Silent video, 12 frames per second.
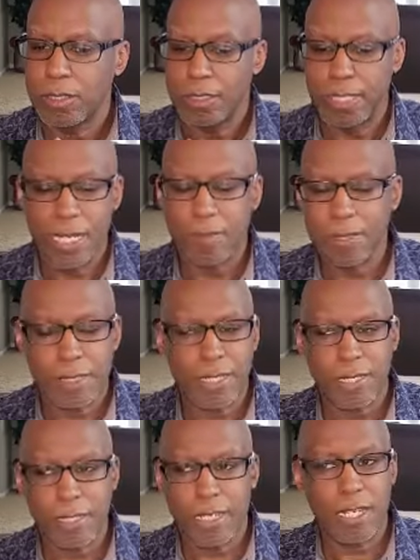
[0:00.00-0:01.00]
James is
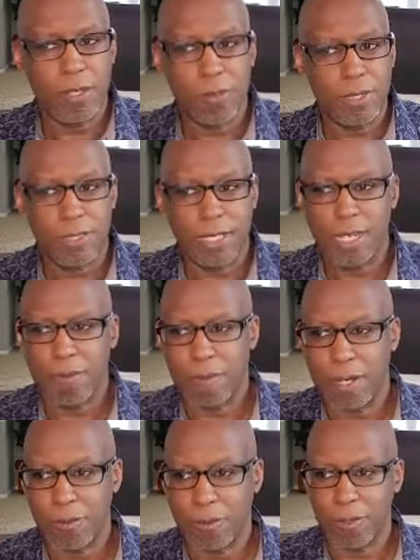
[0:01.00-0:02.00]
not saying we're saved
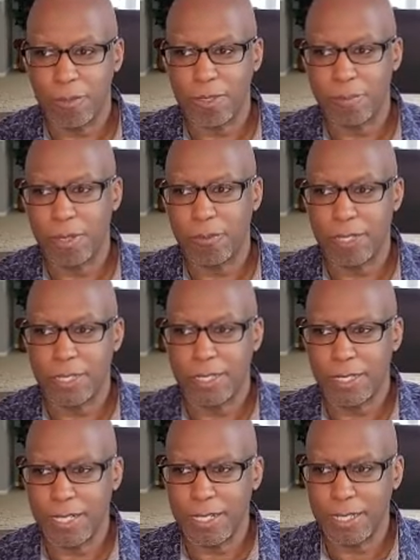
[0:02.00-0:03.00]
by works, but mm-hmm. what he's
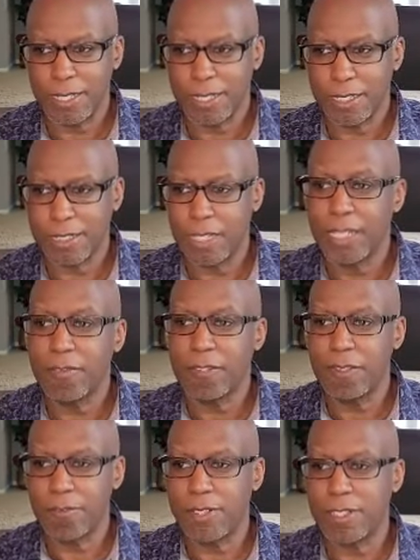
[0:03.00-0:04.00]
mm-hmm. saying is if
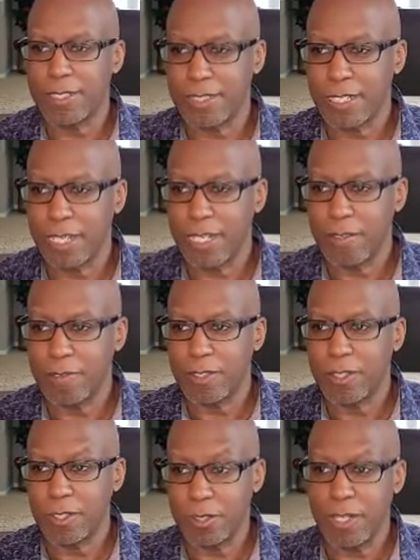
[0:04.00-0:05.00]
you're really saved,
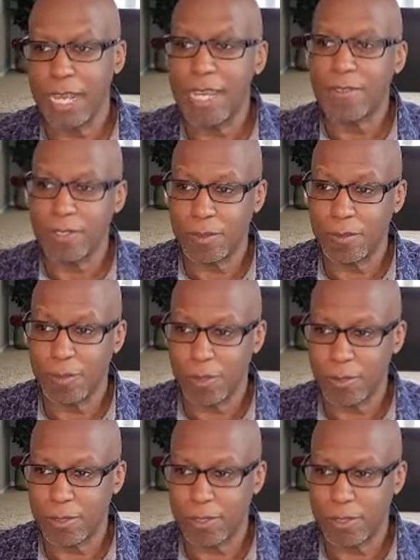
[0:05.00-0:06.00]
you'll have some
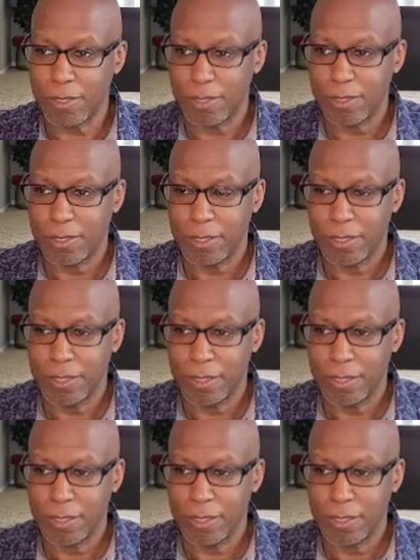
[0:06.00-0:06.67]
works. Yes.